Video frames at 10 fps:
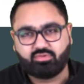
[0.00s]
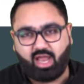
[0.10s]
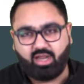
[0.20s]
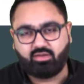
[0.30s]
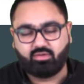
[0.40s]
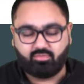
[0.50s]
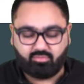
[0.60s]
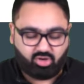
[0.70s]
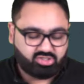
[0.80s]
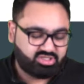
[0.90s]
that
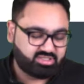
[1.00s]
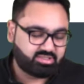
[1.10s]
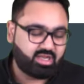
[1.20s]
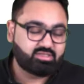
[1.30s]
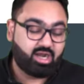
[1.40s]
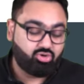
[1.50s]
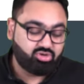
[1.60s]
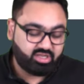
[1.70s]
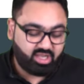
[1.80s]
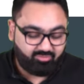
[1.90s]
was discussed
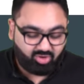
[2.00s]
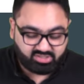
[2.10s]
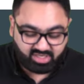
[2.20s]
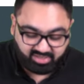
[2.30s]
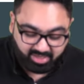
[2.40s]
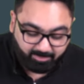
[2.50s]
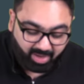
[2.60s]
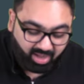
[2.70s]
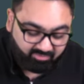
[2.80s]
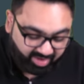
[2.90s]
around the year was a
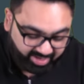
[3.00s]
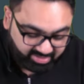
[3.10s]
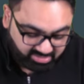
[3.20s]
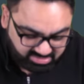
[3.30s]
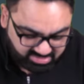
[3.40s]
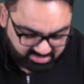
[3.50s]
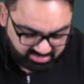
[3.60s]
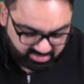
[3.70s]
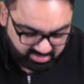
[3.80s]
Nipah virus.